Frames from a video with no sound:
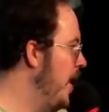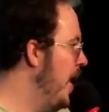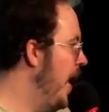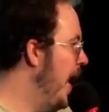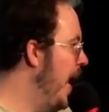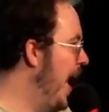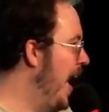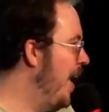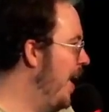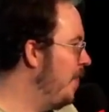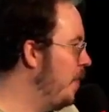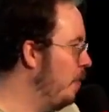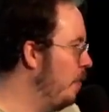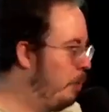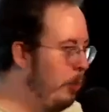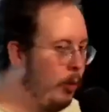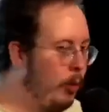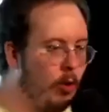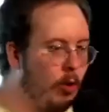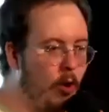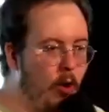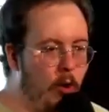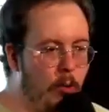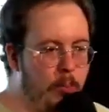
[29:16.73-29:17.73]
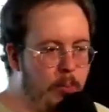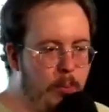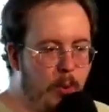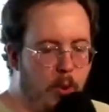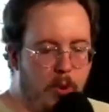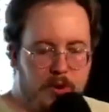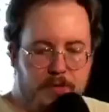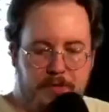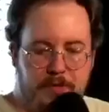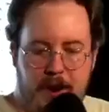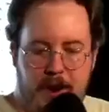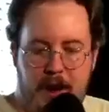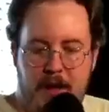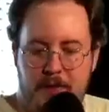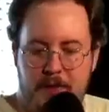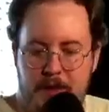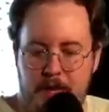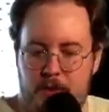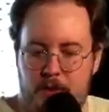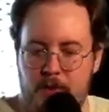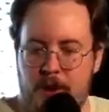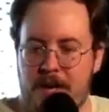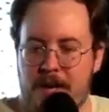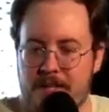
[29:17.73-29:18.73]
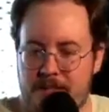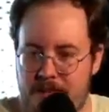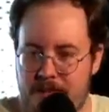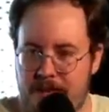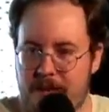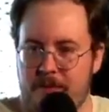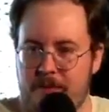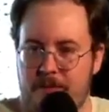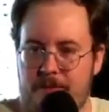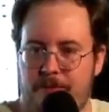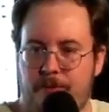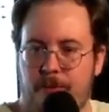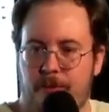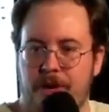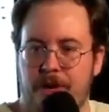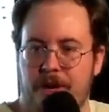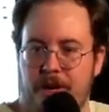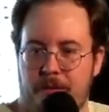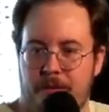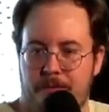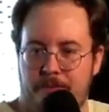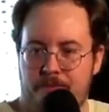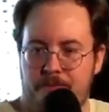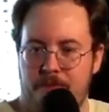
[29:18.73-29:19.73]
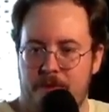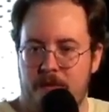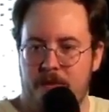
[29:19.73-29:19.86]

And the parole board finally granted him freedom.